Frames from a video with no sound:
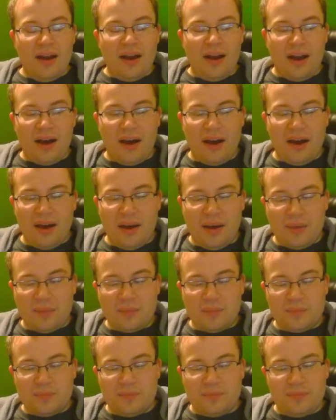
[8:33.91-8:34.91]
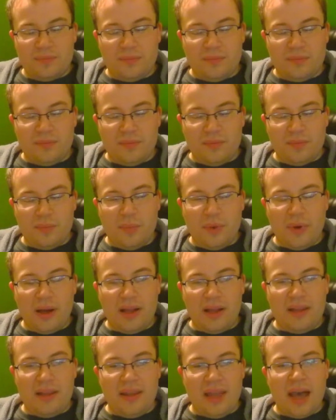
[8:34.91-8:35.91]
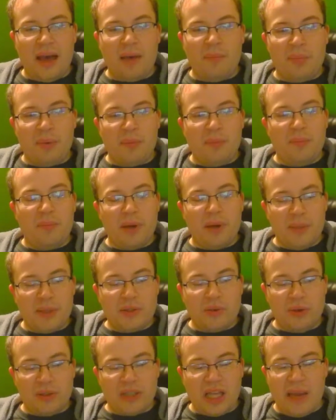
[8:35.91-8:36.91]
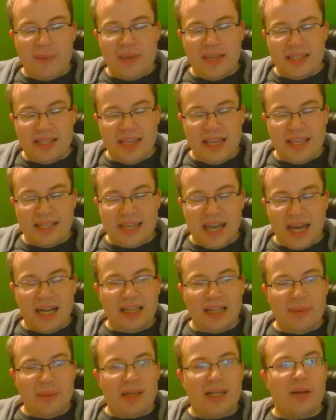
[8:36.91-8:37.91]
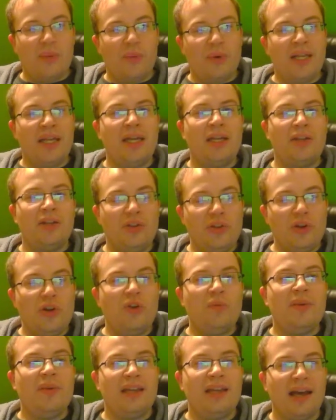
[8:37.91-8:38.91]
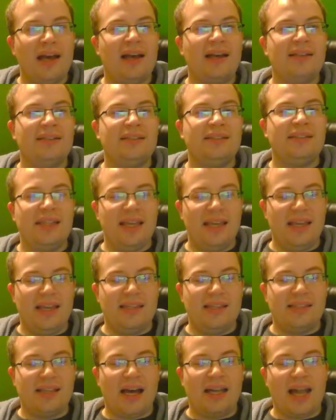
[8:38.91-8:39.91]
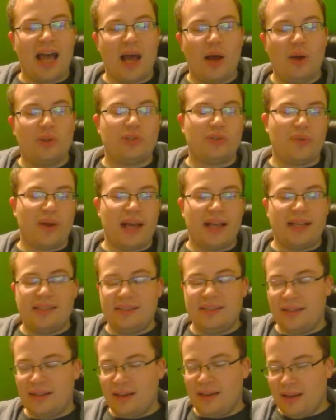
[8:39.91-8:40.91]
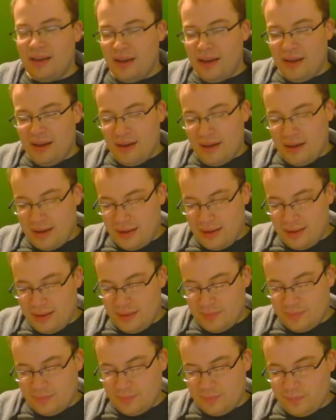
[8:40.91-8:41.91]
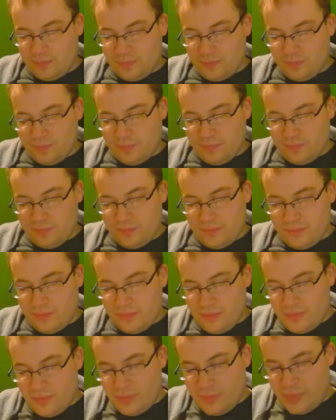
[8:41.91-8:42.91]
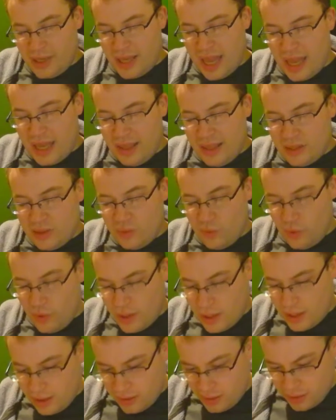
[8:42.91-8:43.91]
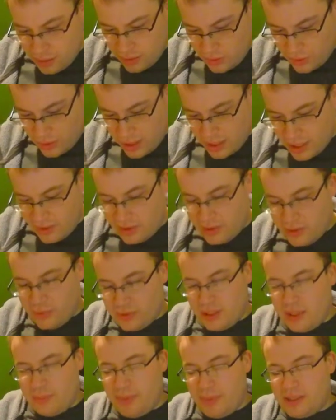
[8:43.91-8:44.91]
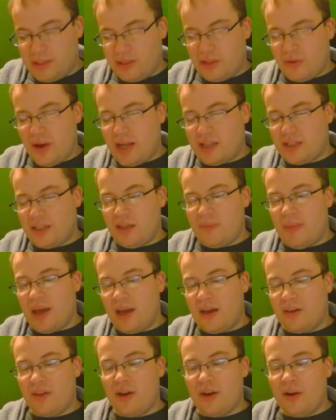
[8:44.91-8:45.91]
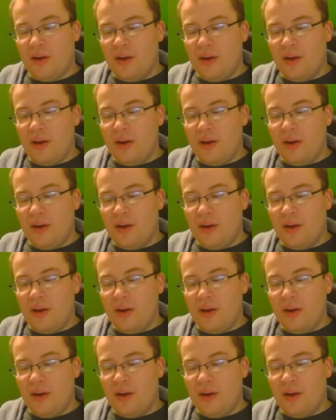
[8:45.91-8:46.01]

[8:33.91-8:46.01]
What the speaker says: But yeah, pretty much the whole time he's kind of limited to what he can do because he's on house arrest. But yeah, in this one, oh god, I thought there was like a big scratch on the back there.